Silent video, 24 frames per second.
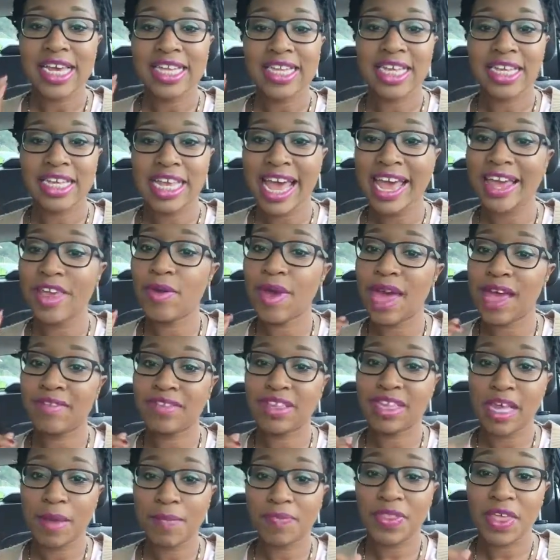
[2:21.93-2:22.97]
Today you
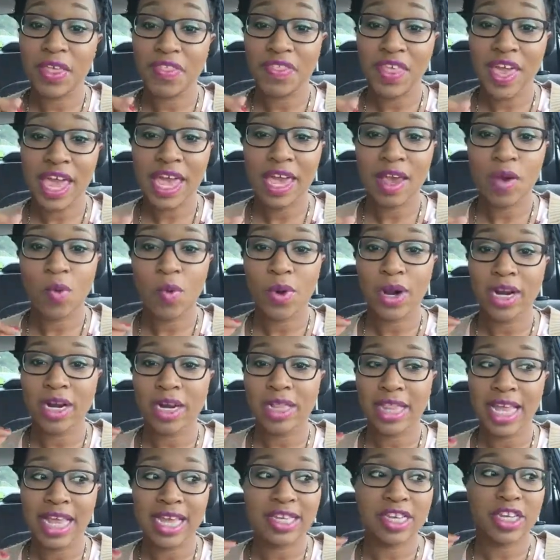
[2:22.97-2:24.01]
have one of
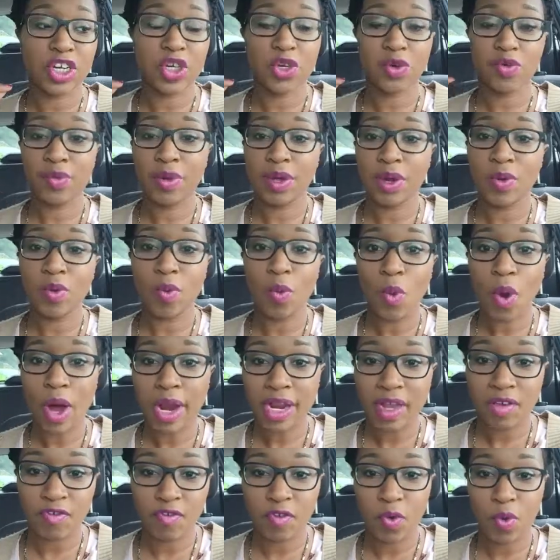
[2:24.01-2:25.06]
the things that you've been
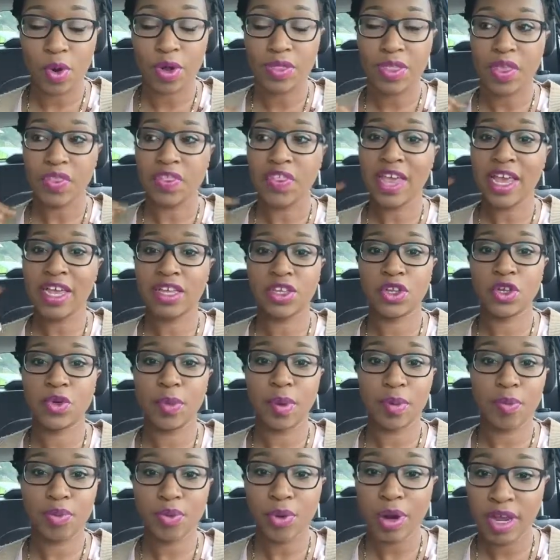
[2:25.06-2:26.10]
wanting for, the things you've
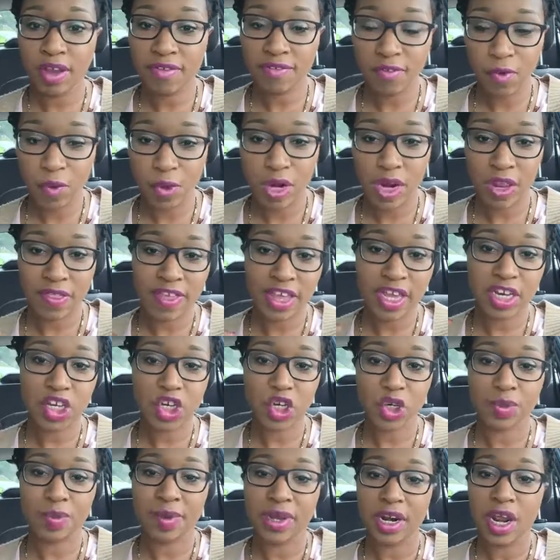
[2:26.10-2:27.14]
been praying for, the things
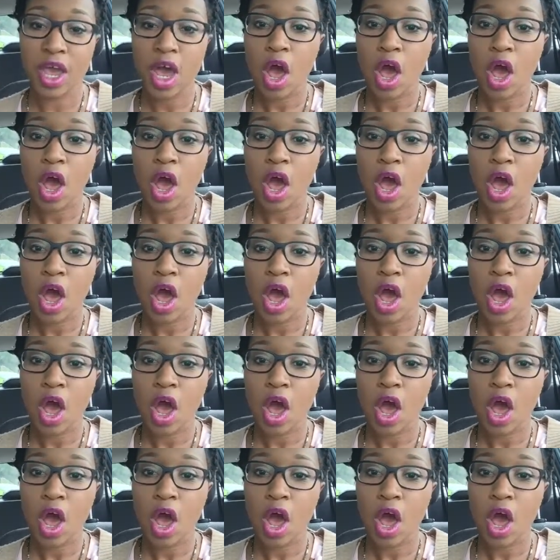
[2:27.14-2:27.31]
that you've been